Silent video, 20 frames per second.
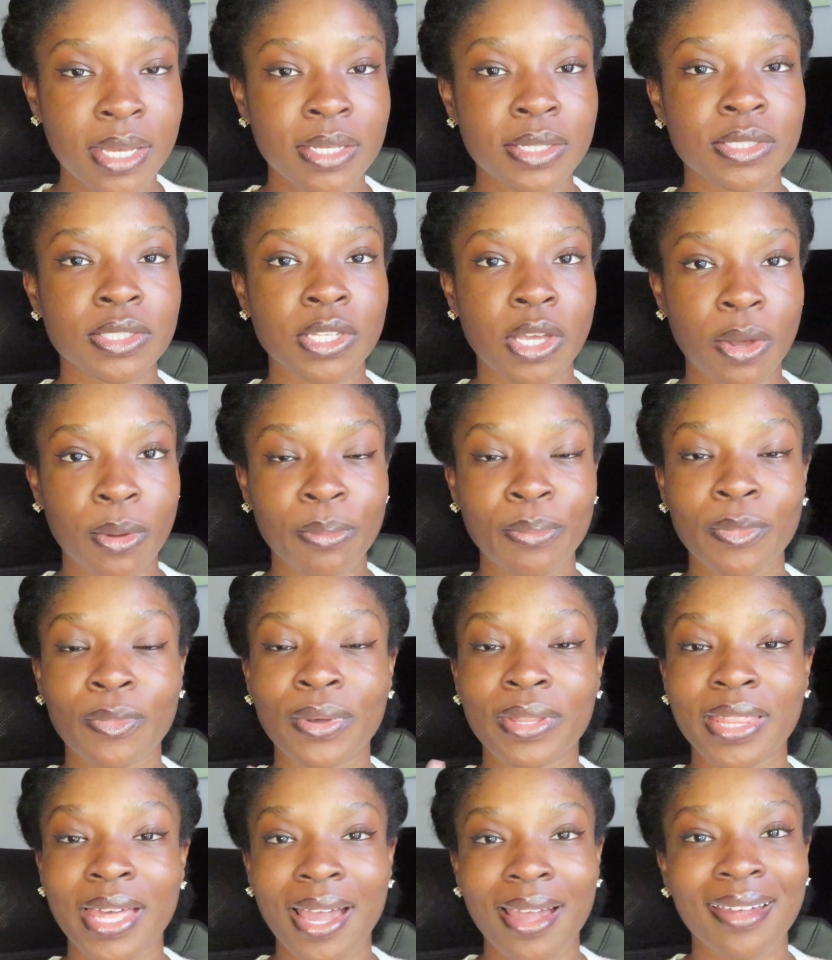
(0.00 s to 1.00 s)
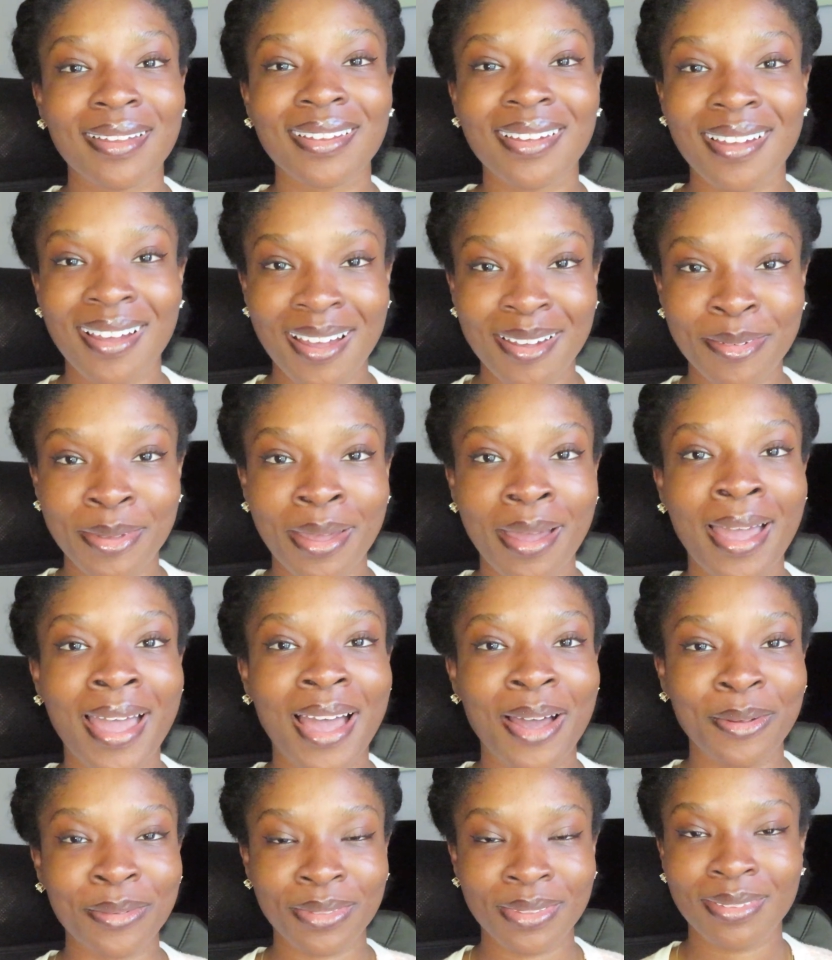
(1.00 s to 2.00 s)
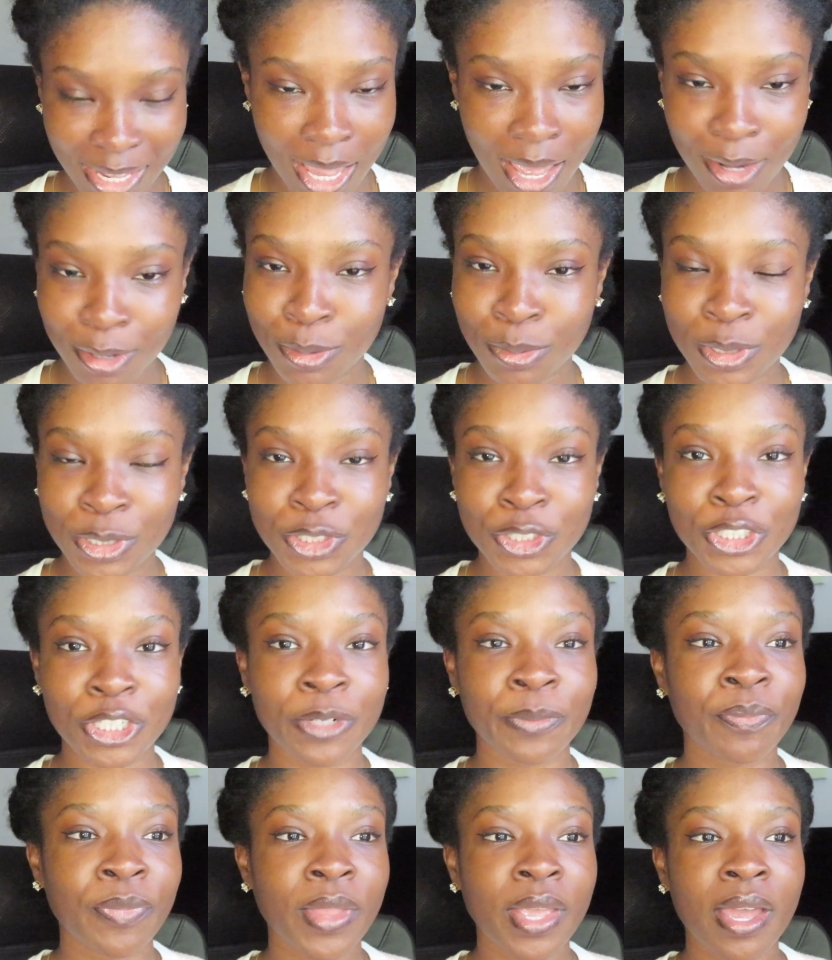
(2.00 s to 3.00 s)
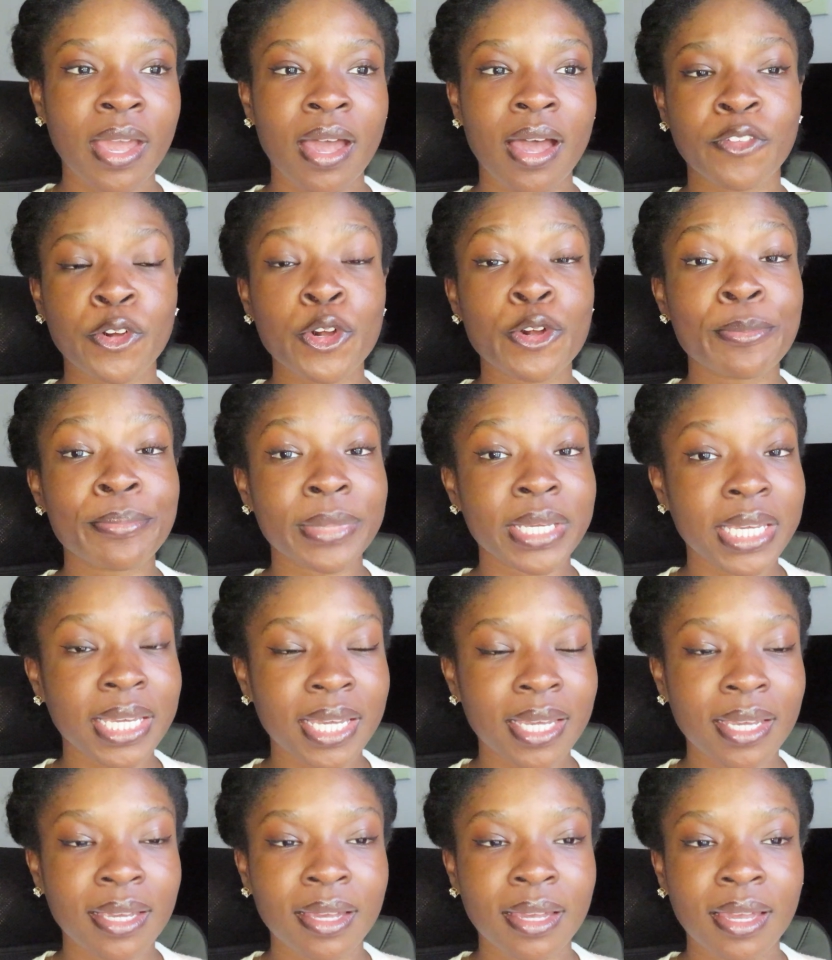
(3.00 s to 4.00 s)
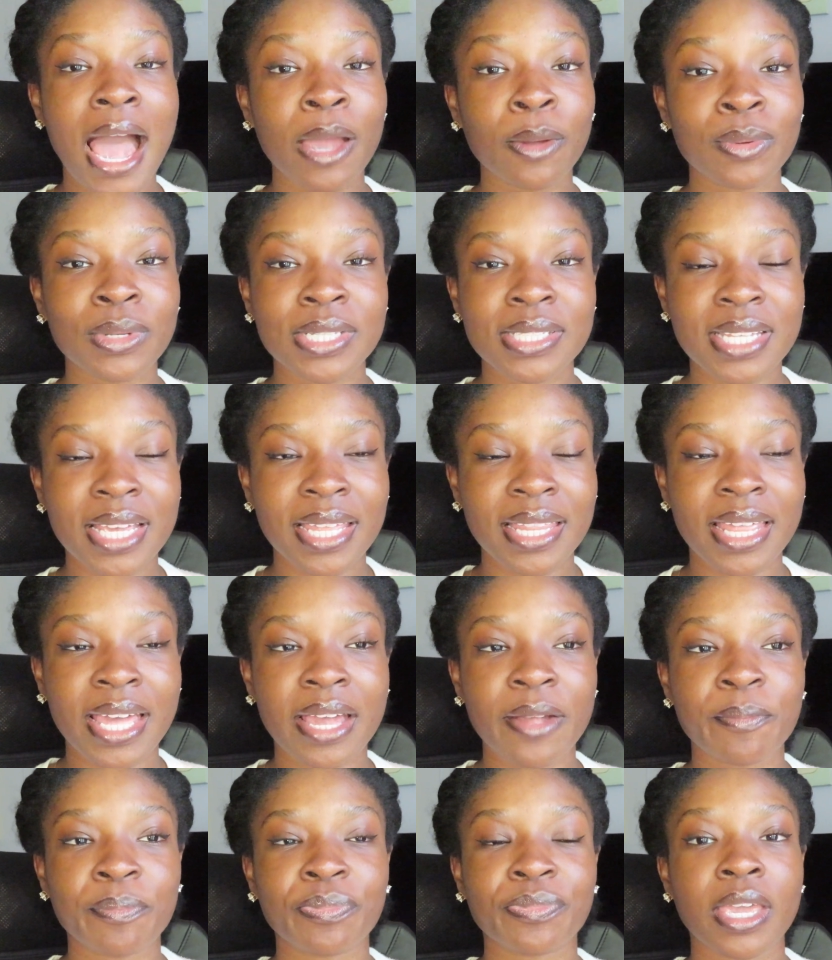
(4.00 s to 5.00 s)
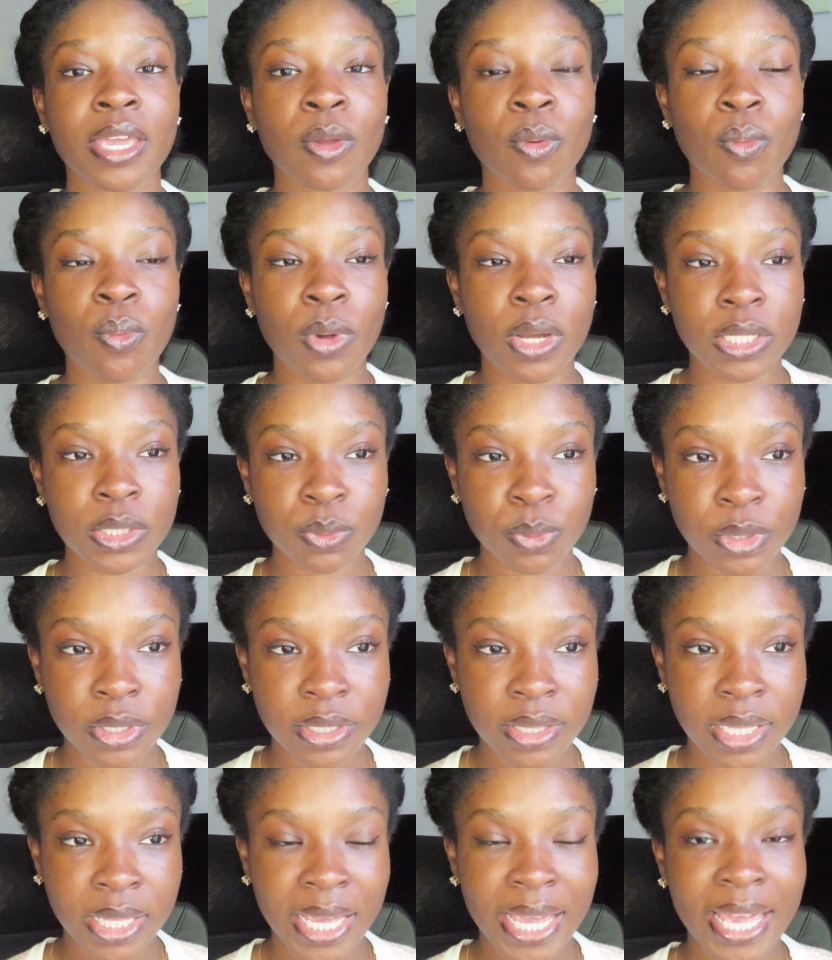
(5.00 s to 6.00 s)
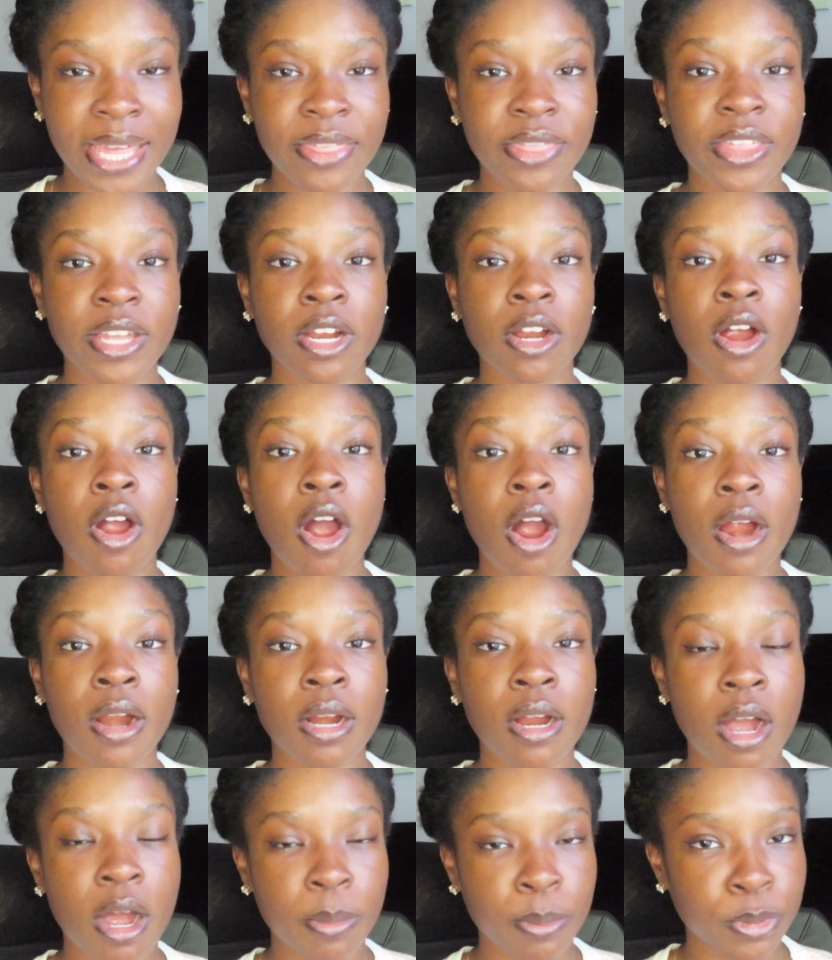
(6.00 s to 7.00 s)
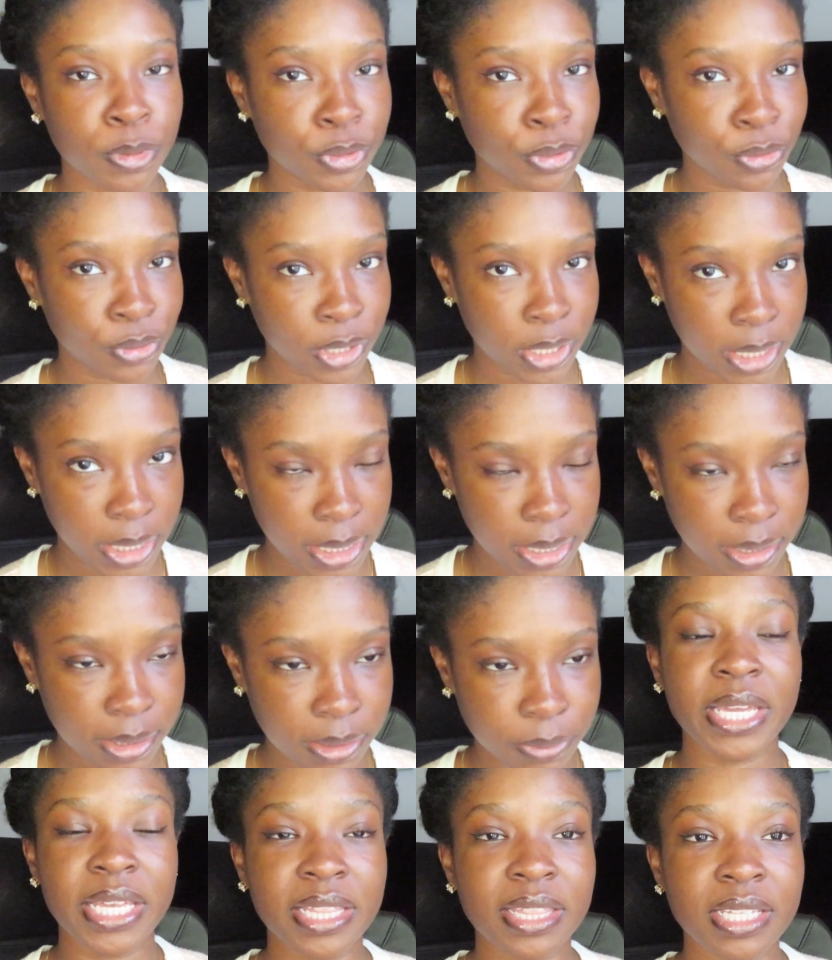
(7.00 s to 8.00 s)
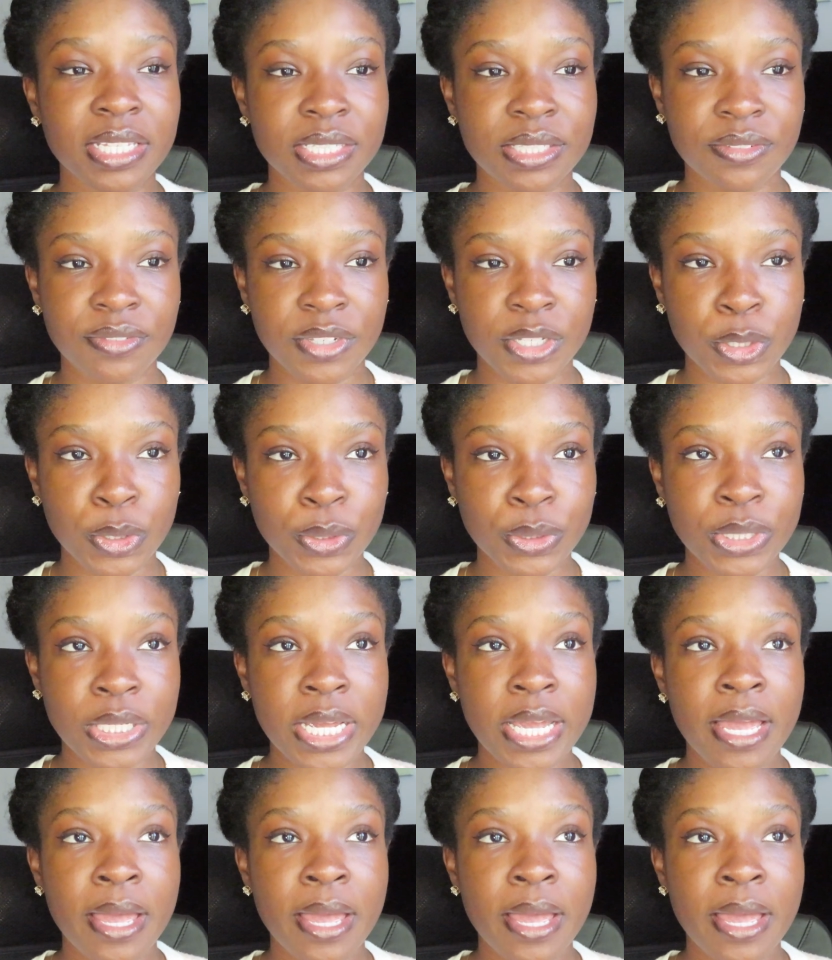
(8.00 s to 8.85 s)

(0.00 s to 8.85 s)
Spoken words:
So with that caveat out of the picture, for me, I would say that it was worth it and there are opportunities in this field.